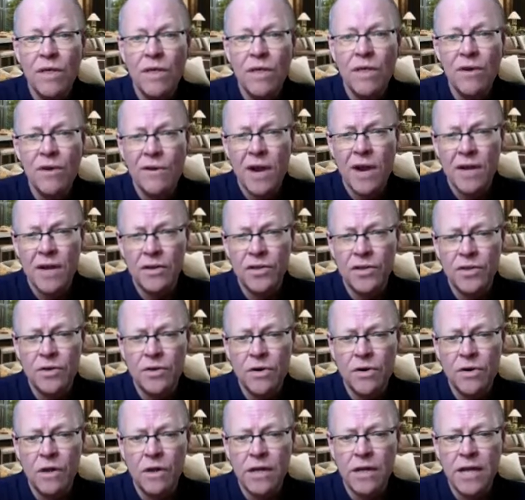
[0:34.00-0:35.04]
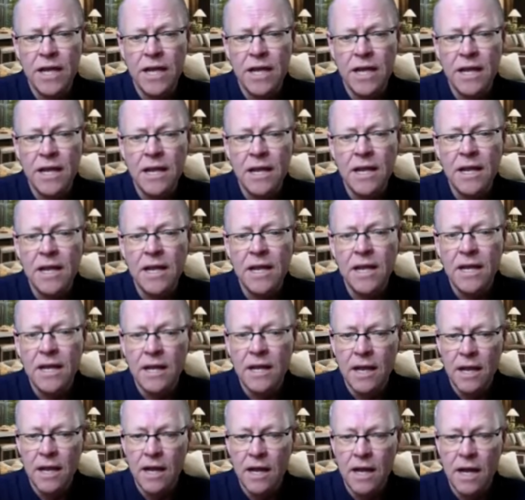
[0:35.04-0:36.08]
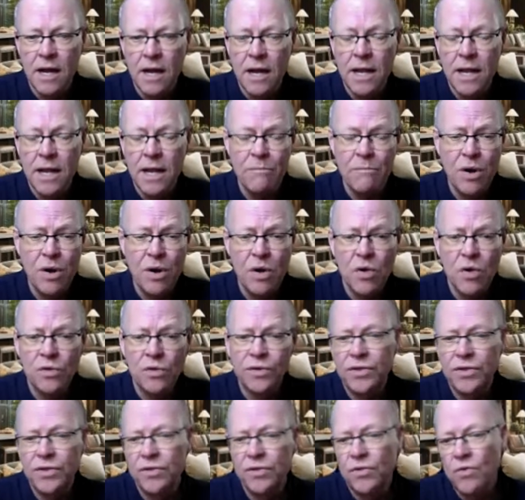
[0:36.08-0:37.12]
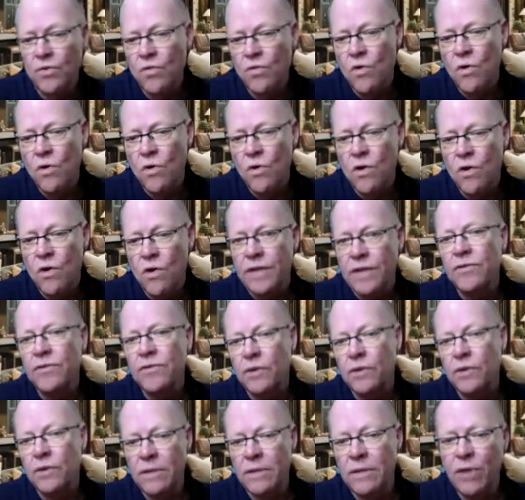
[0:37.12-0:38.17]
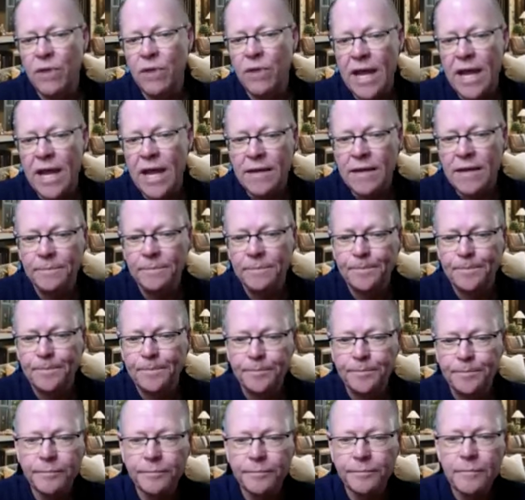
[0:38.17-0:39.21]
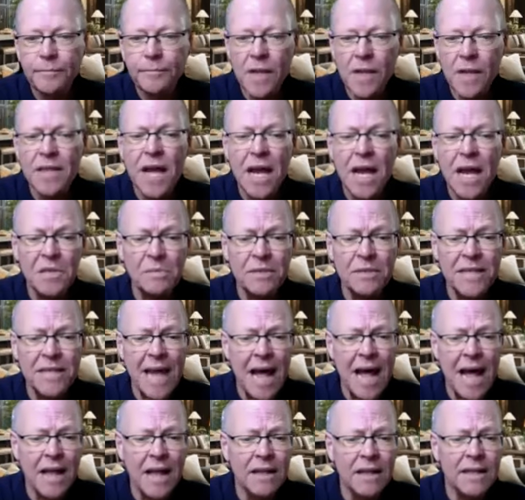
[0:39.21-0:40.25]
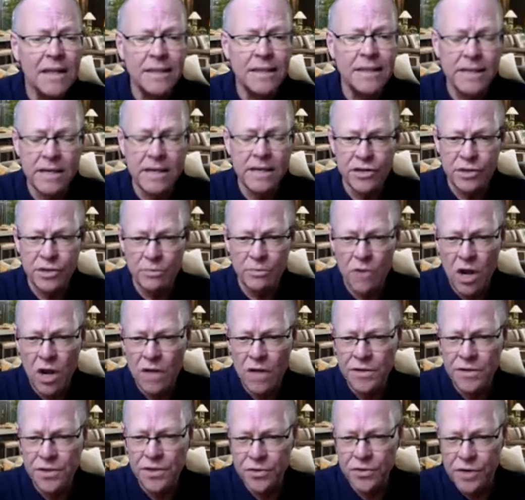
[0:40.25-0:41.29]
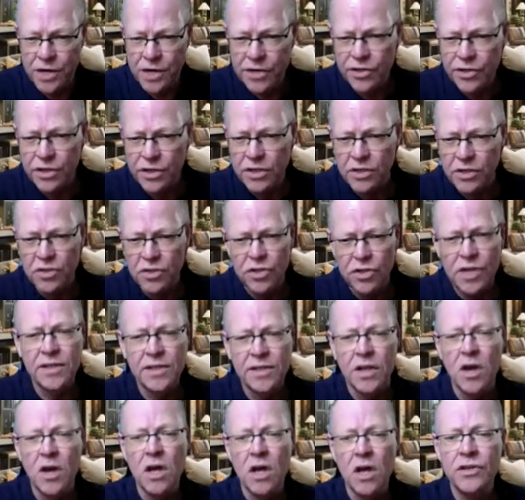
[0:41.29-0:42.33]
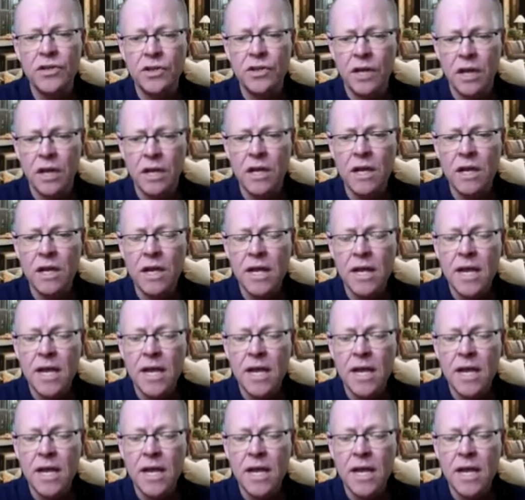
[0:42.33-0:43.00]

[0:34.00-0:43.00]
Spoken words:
whether externally imposed or internally planned. The hospitality leadership concentration is just launching,